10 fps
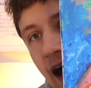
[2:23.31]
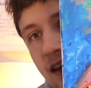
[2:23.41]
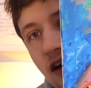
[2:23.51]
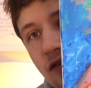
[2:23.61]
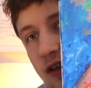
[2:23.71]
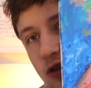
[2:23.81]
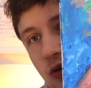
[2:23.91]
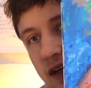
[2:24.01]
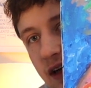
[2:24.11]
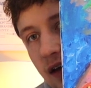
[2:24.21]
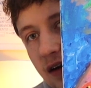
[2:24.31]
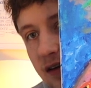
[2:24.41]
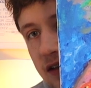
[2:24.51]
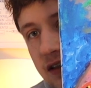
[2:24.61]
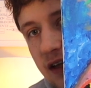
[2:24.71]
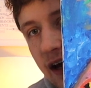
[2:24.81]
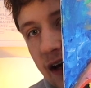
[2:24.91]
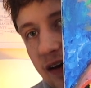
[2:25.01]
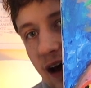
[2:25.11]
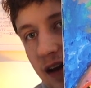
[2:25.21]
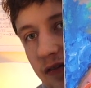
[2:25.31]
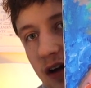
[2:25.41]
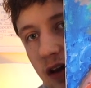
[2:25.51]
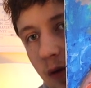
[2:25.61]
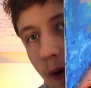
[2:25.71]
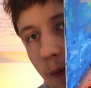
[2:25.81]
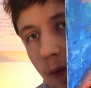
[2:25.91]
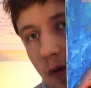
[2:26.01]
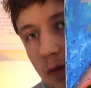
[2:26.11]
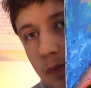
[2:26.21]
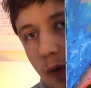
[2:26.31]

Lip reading: I love the tree colors, and I love the color purple.